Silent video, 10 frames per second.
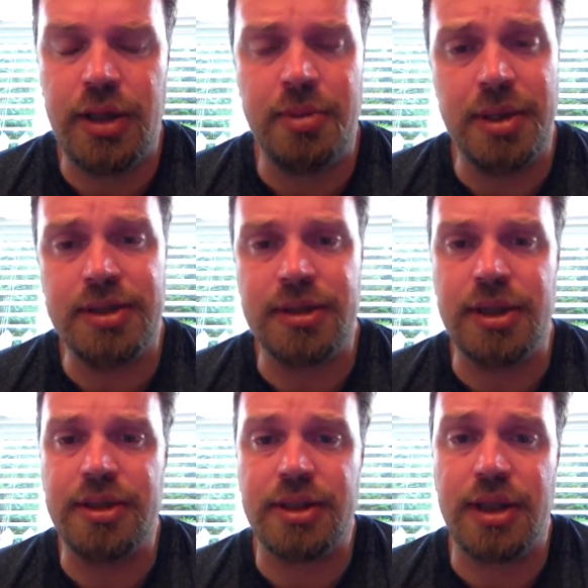That
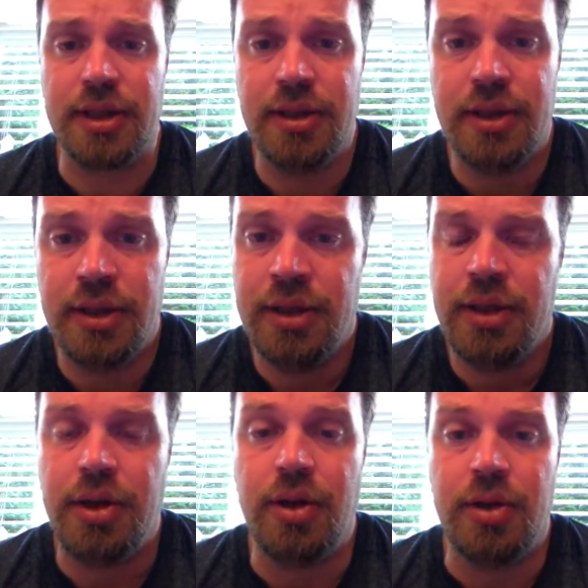basically it's like,
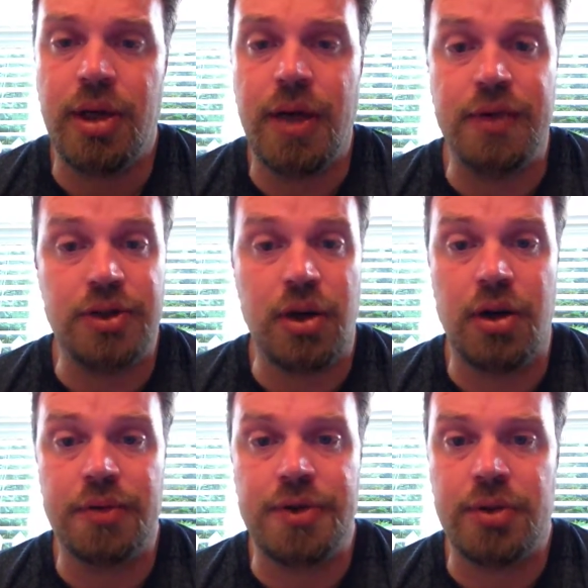you have a
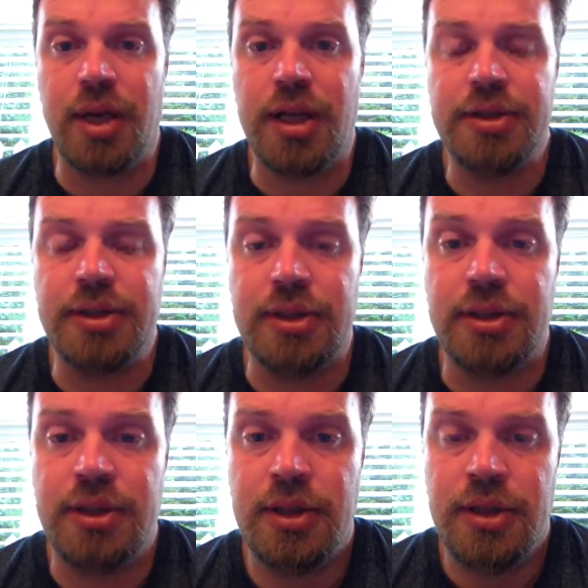jar of stress,
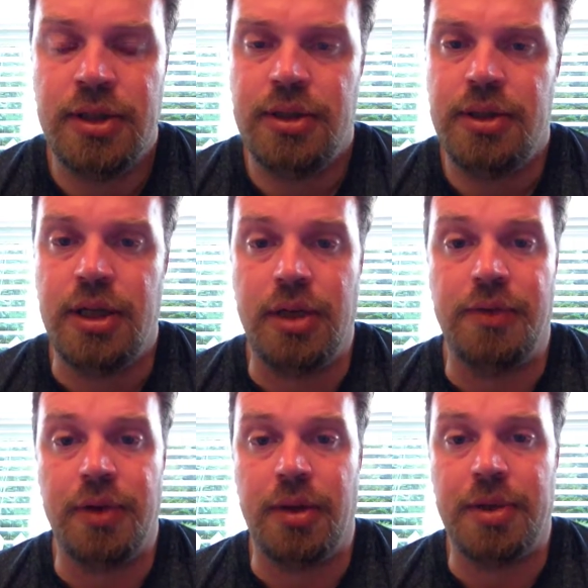and you
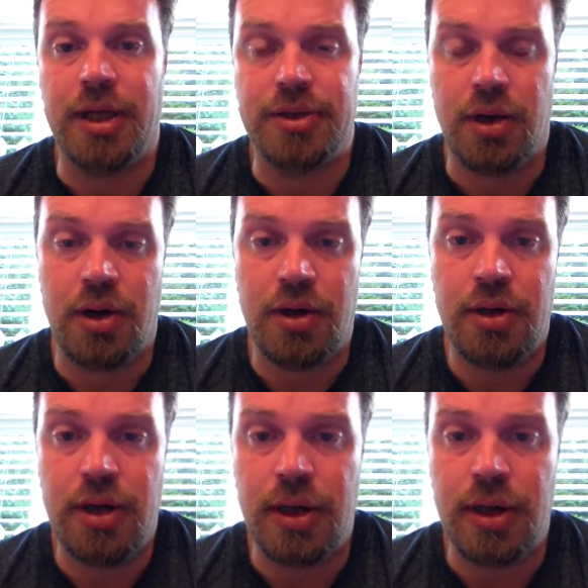fill up that jar